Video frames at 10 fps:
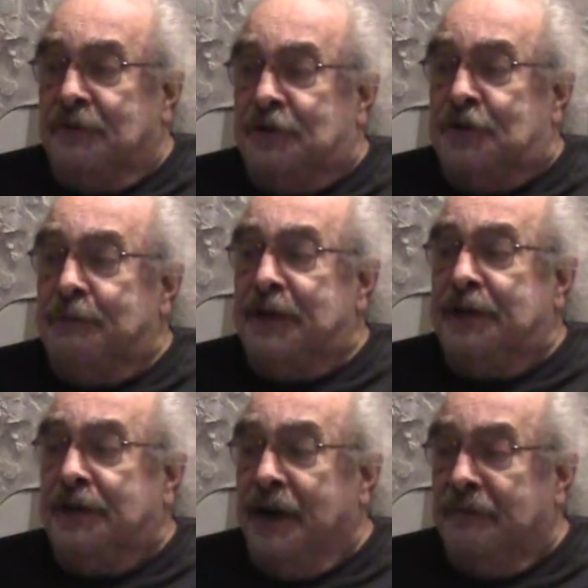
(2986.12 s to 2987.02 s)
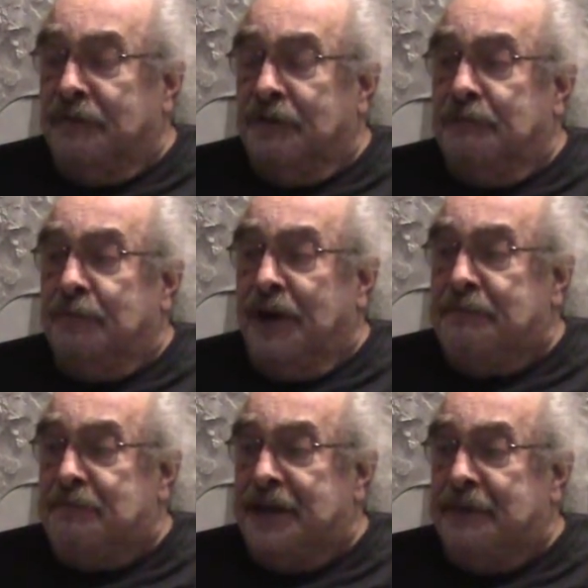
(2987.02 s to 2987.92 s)
to be governed by
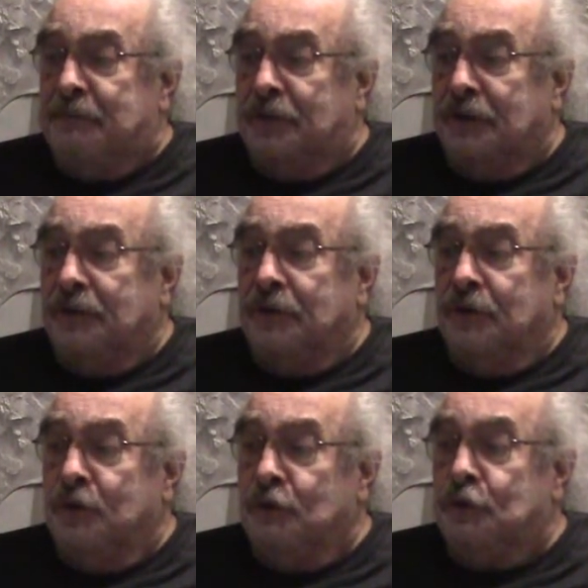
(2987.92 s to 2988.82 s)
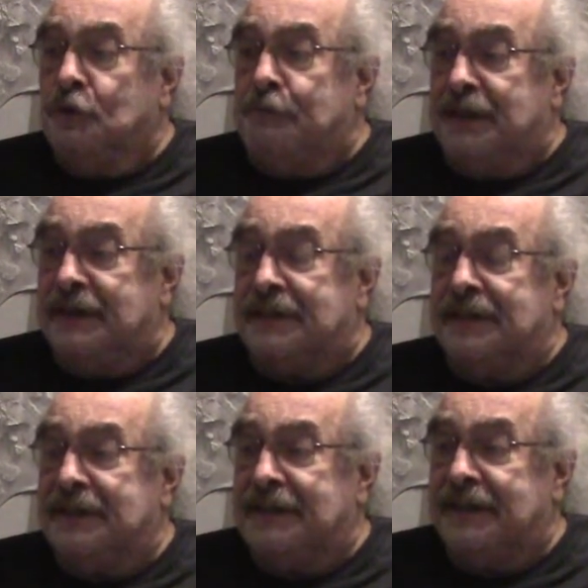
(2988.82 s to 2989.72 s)
people who do
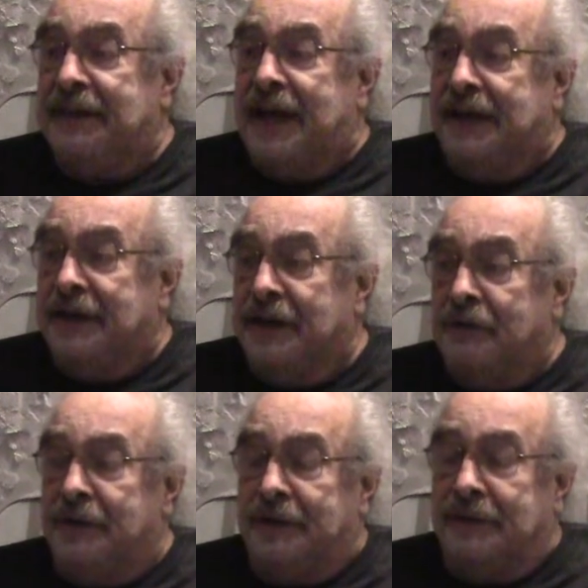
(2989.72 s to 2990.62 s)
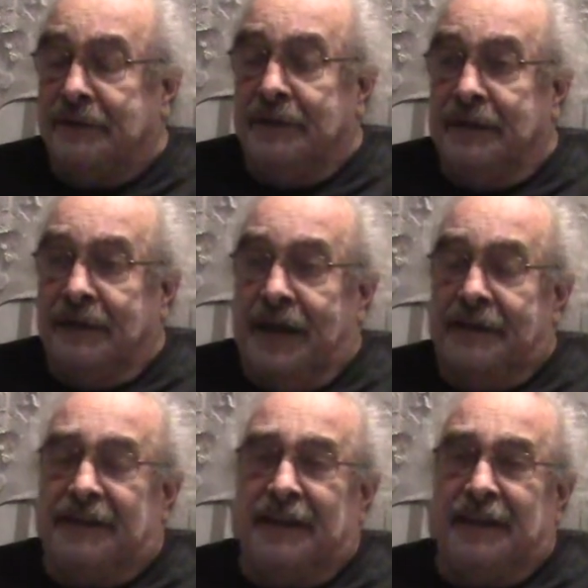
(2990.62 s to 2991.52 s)
business in that area. I
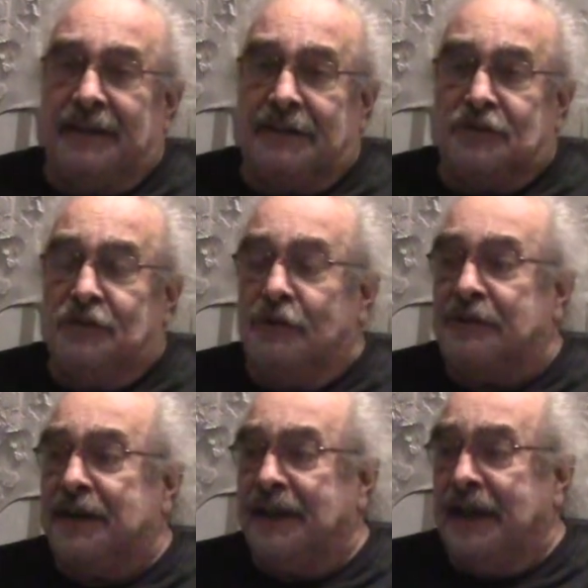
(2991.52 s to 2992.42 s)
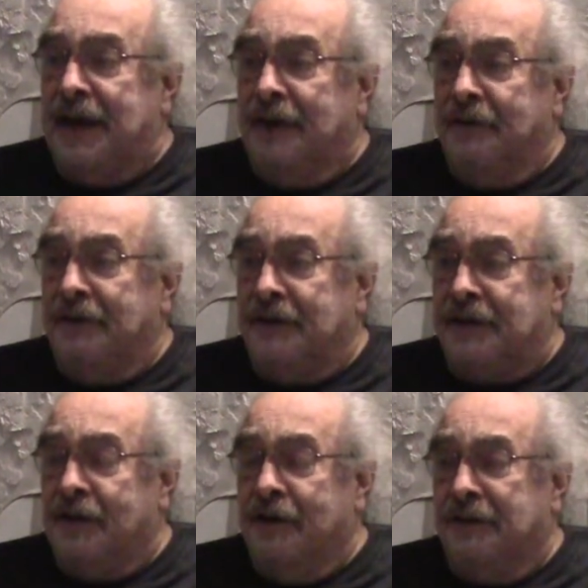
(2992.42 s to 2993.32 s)
think it's North
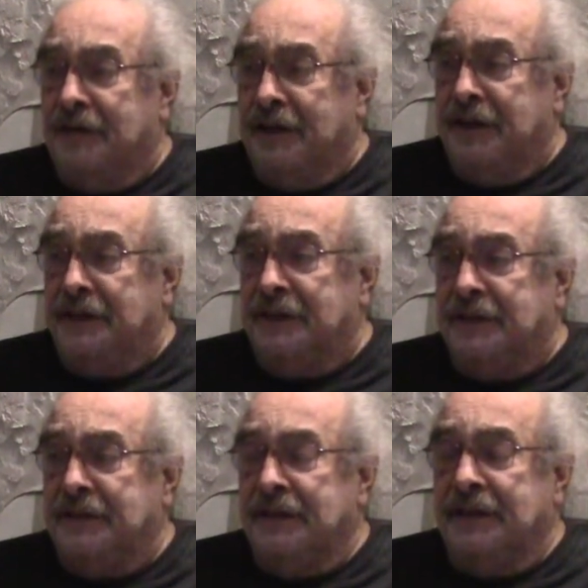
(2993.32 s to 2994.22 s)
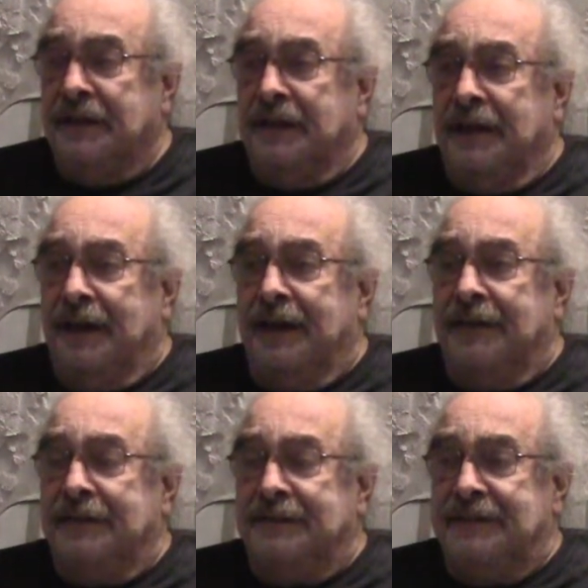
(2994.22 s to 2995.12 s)
Carolina
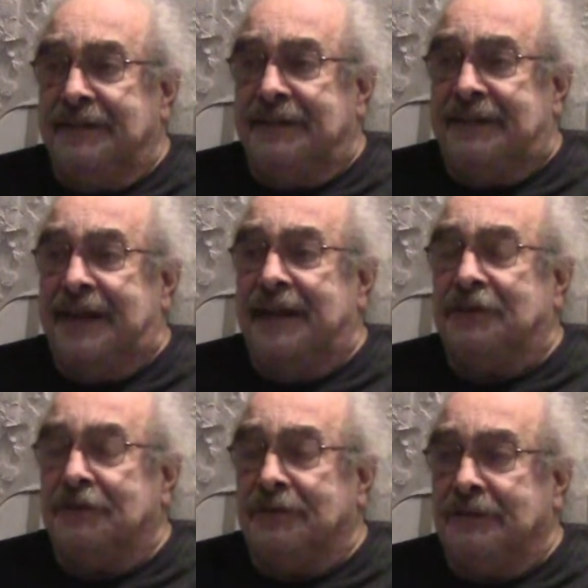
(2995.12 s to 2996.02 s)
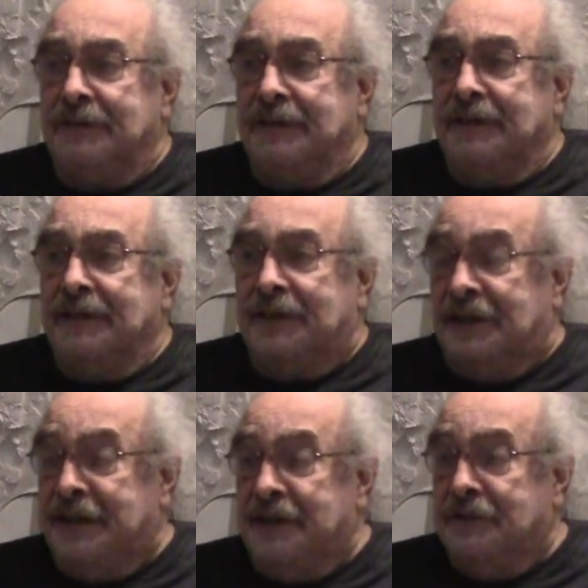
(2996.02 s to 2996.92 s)
uh, dental
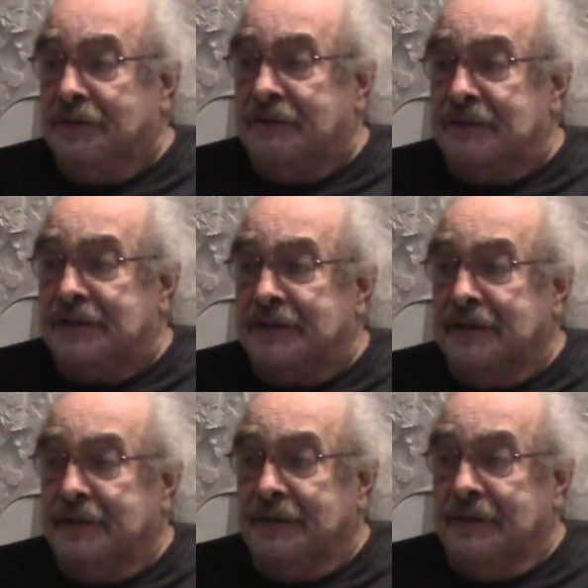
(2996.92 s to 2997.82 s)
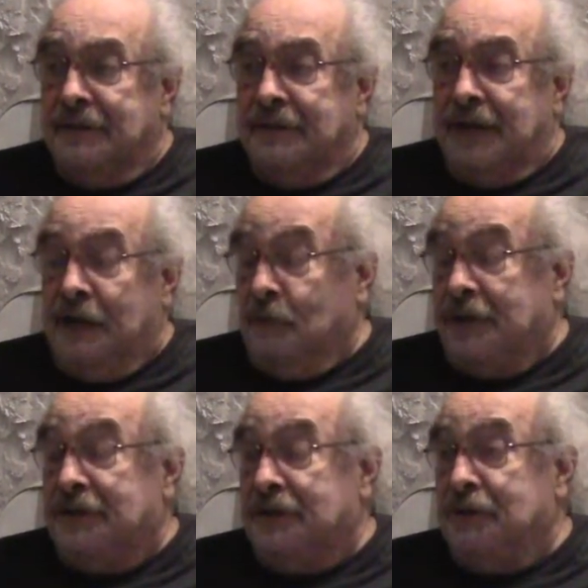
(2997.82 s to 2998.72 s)
cleaners. And I
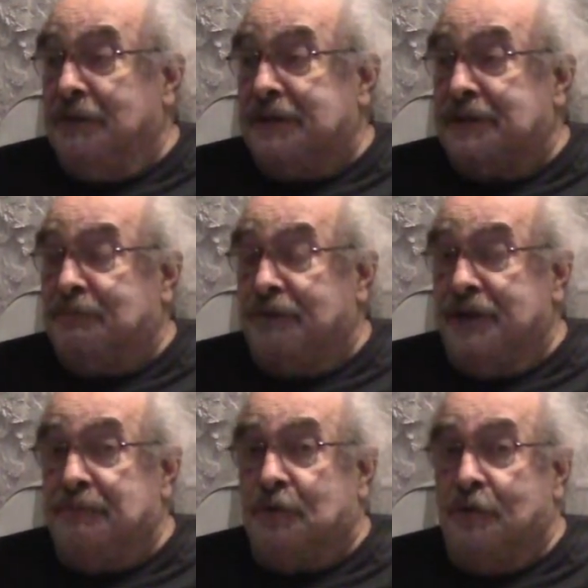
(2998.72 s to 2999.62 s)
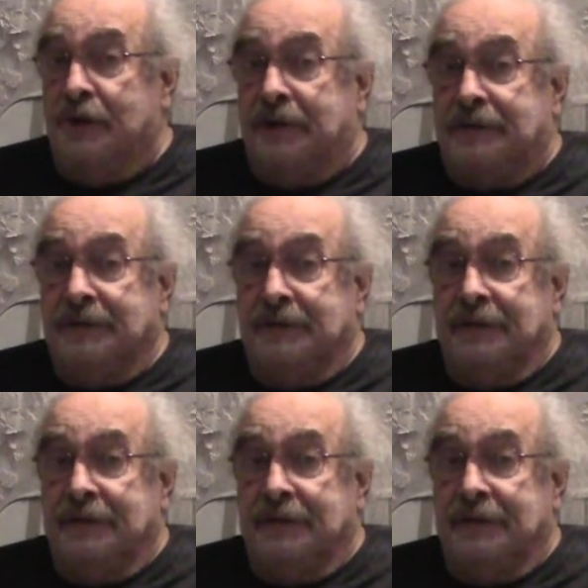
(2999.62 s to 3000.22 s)
went to the U.S. Supreme Court.